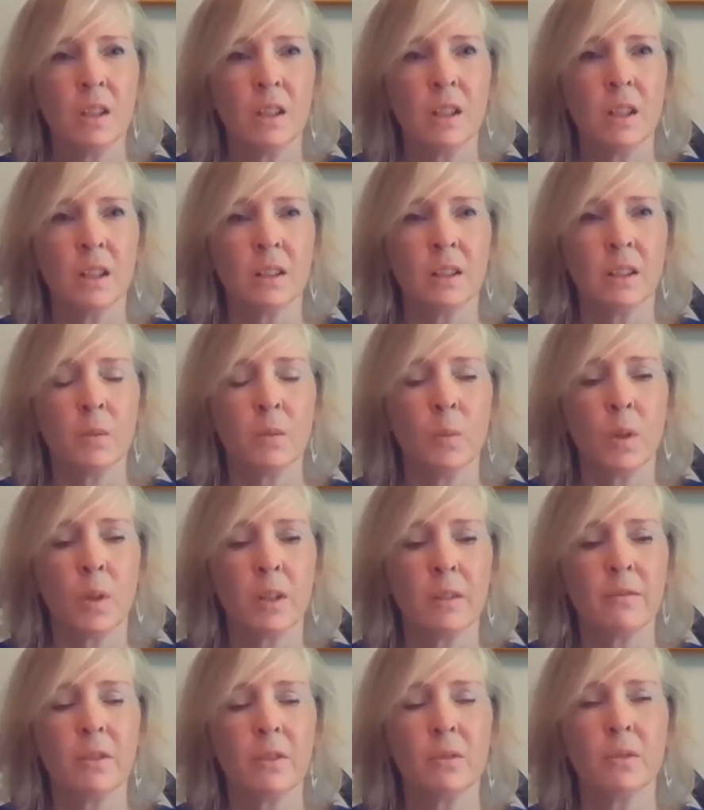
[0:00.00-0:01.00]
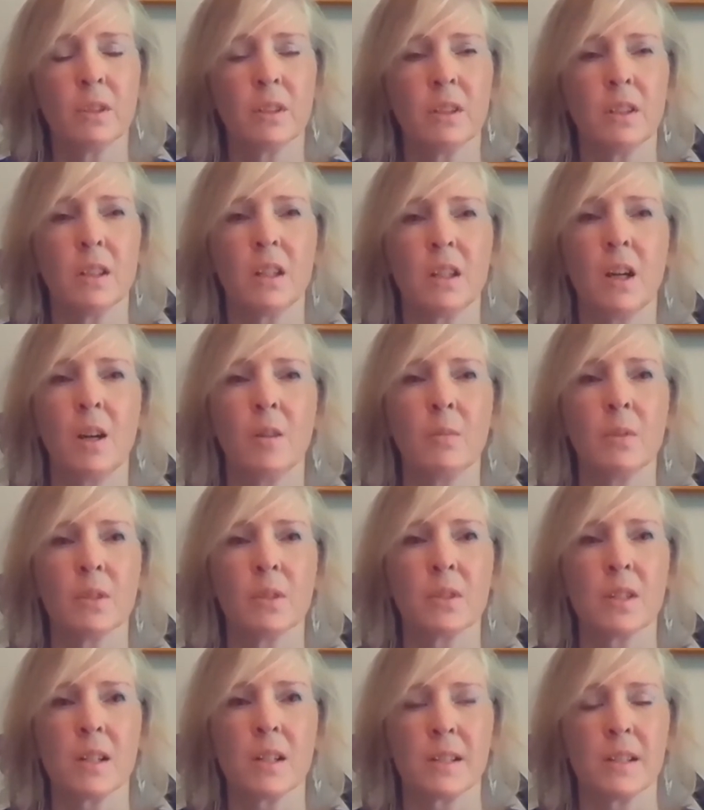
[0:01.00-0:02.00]
And then what have you really
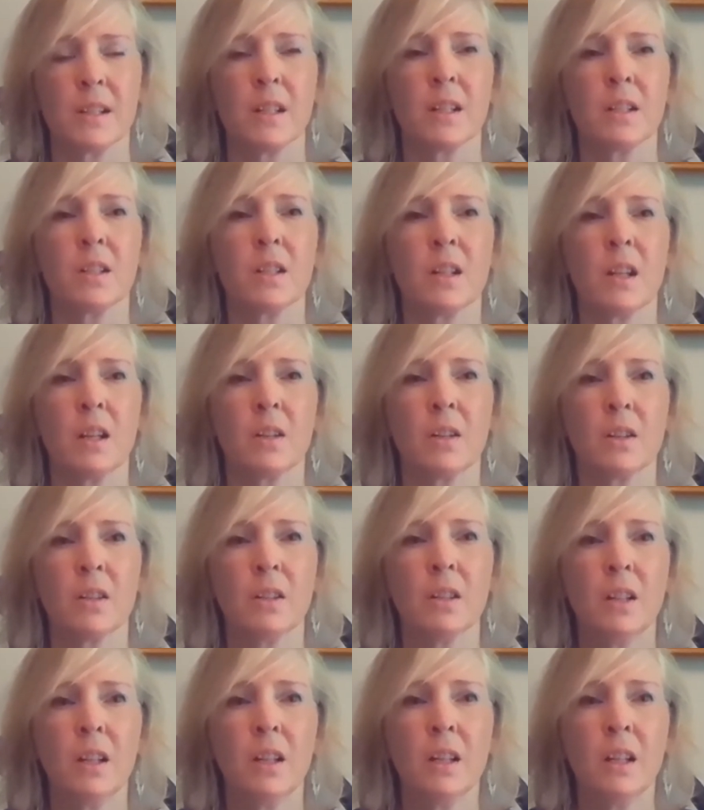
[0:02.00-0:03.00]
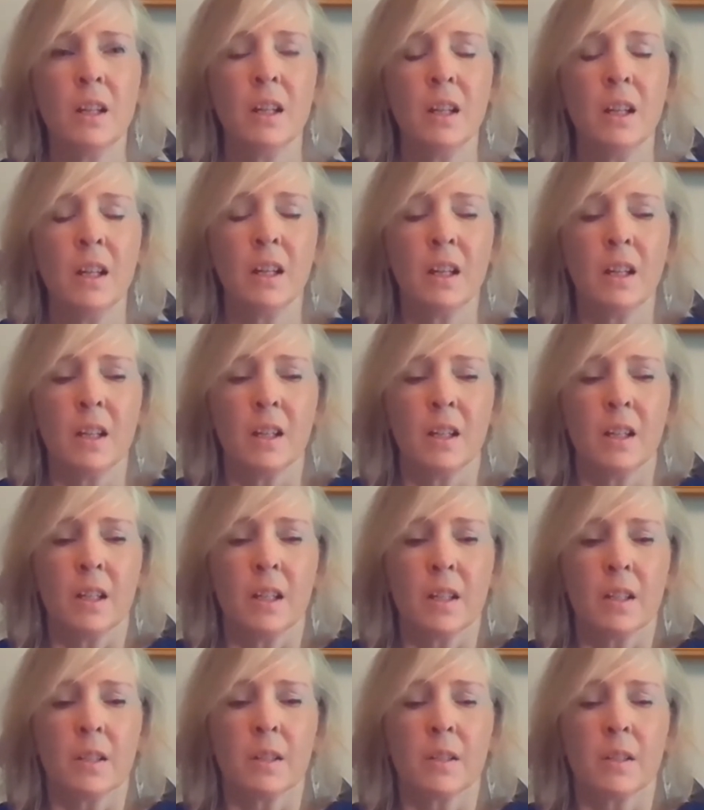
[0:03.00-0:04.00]
accomplished as an educator?
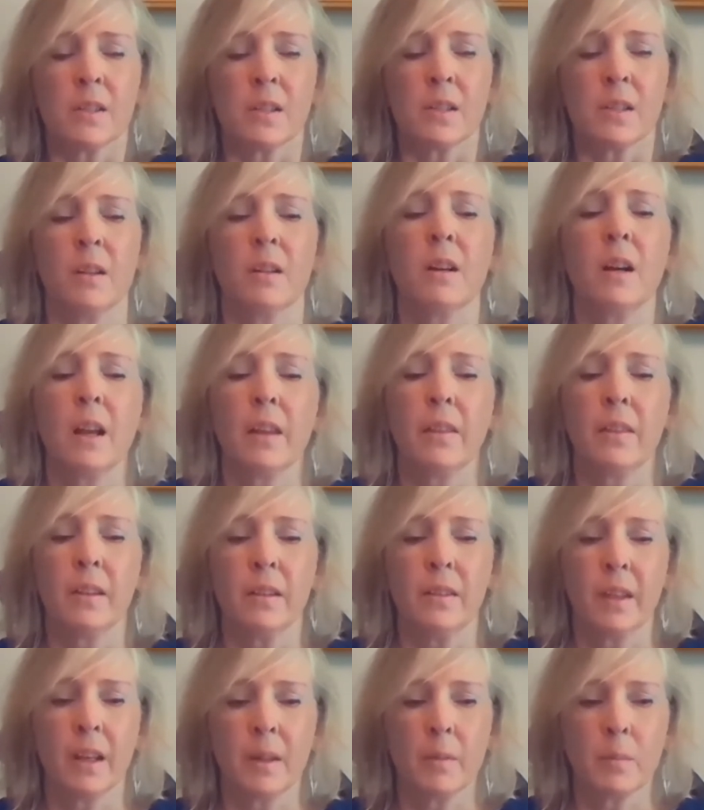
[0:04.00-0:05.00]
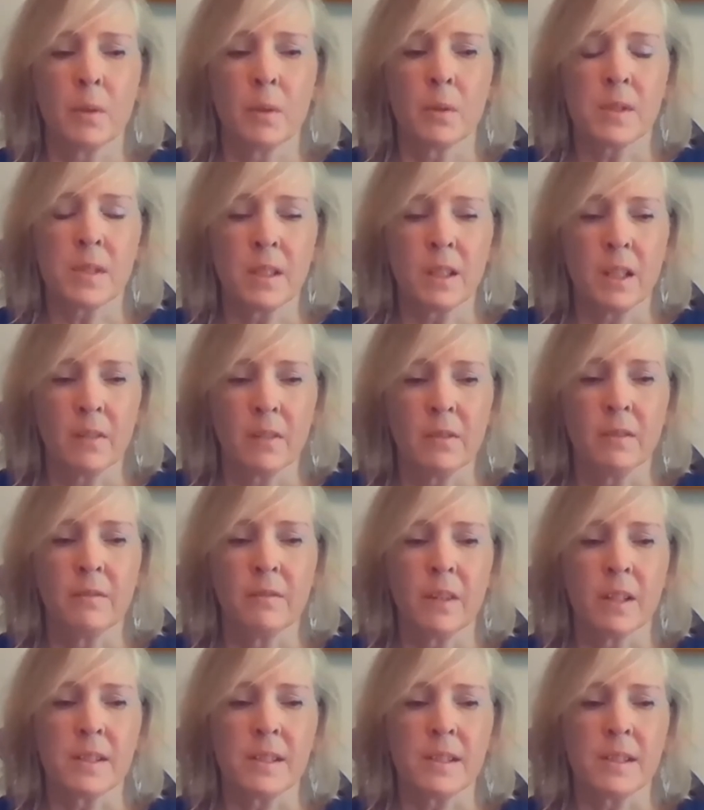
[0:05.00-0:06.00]
So I think that mostly I've
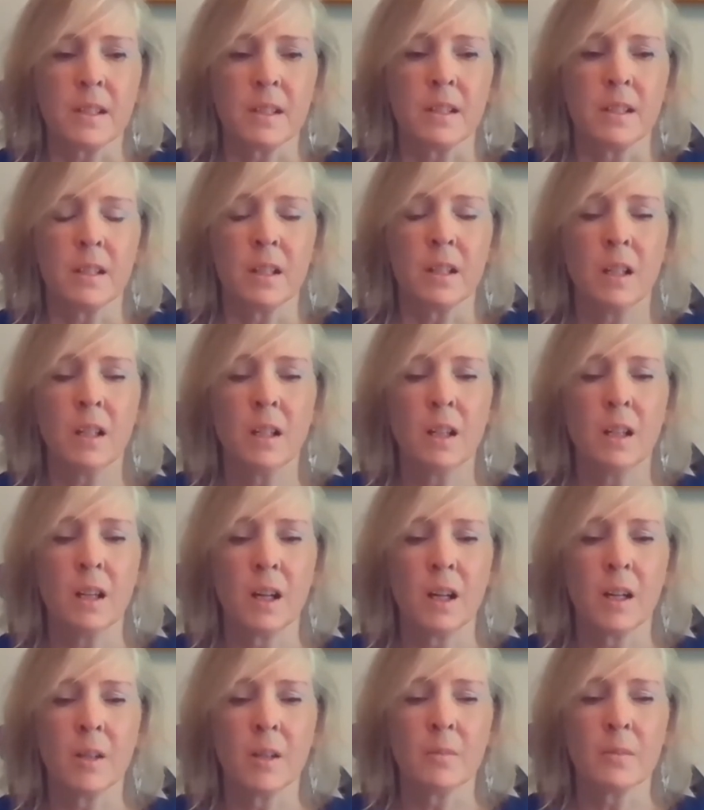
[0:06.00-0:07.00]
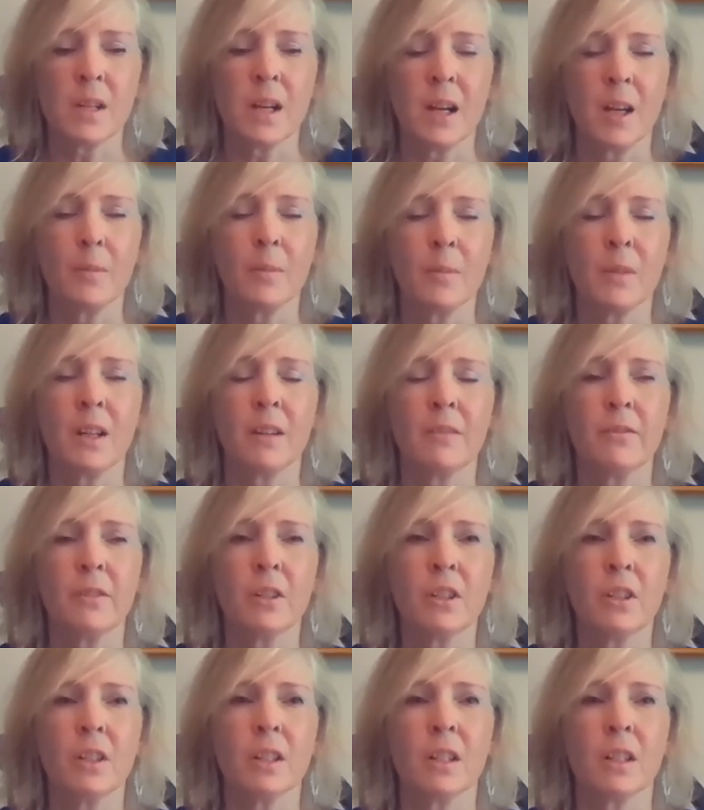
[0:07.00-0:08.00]
invested time and
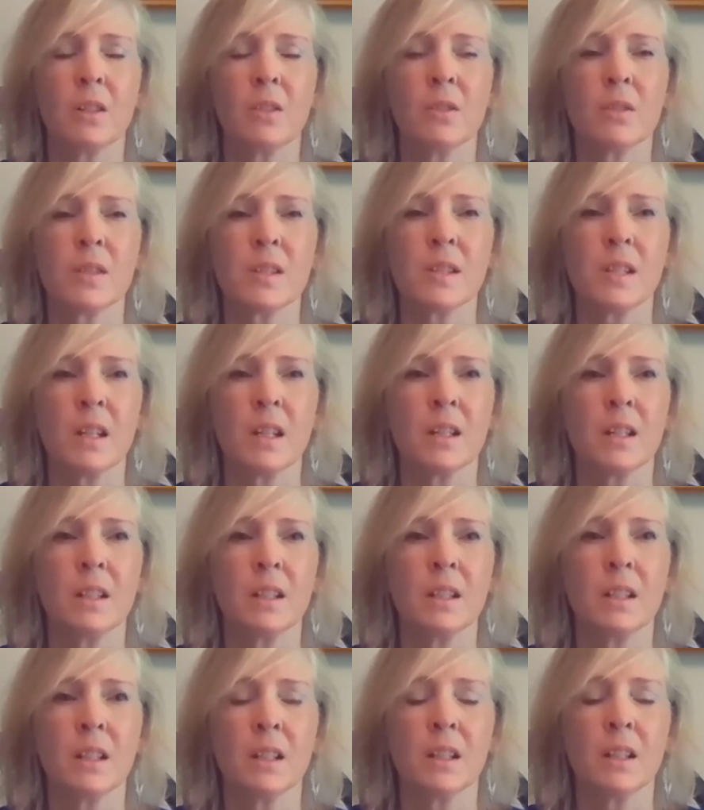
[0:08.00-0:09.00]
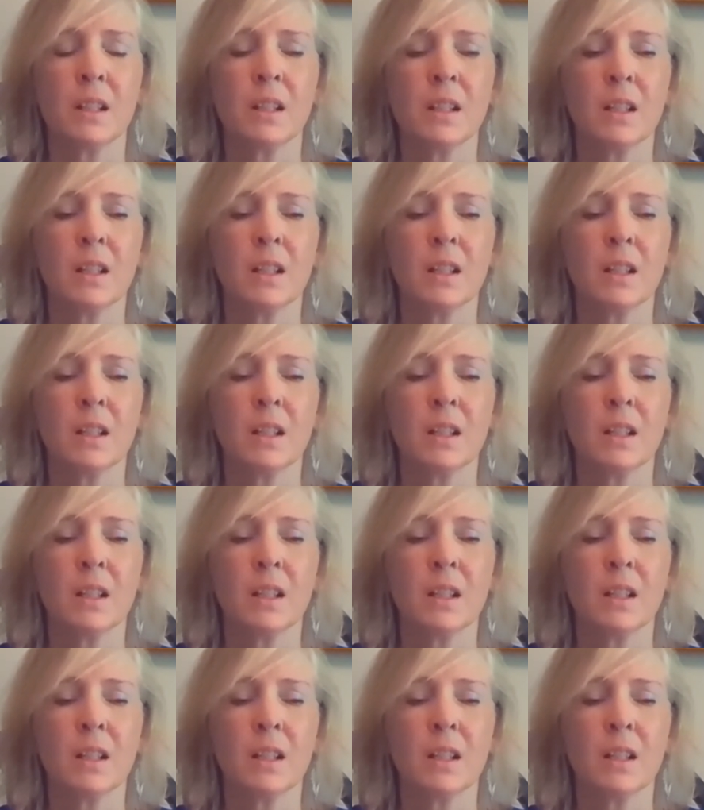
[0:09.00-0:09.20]
effort in understanding